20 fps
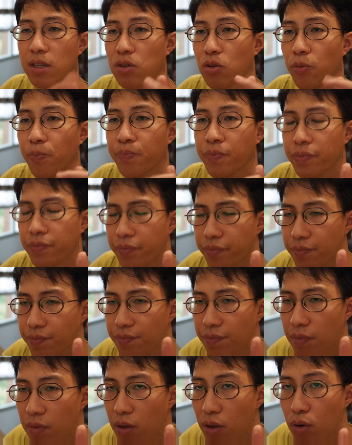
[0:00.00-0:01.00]
So
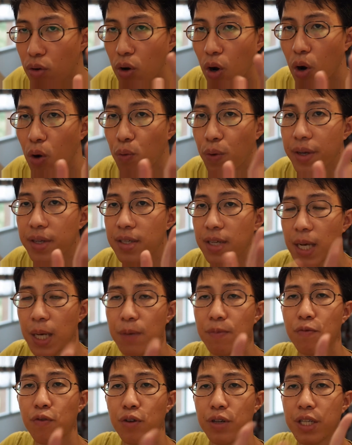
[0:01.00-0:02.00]
always
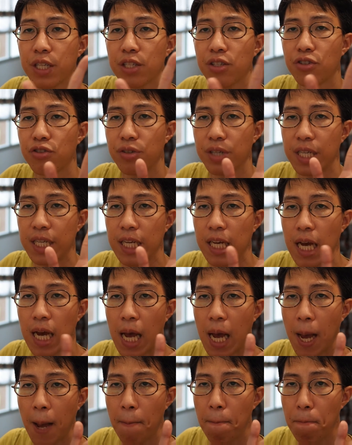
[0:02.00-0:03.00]
aim for these three
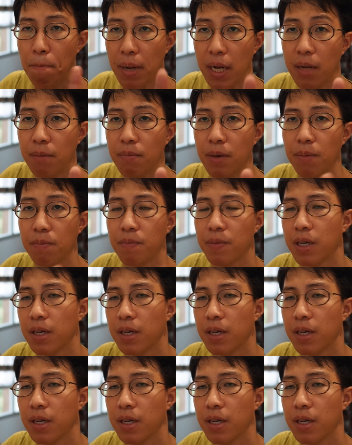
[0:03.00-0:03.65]
minimum.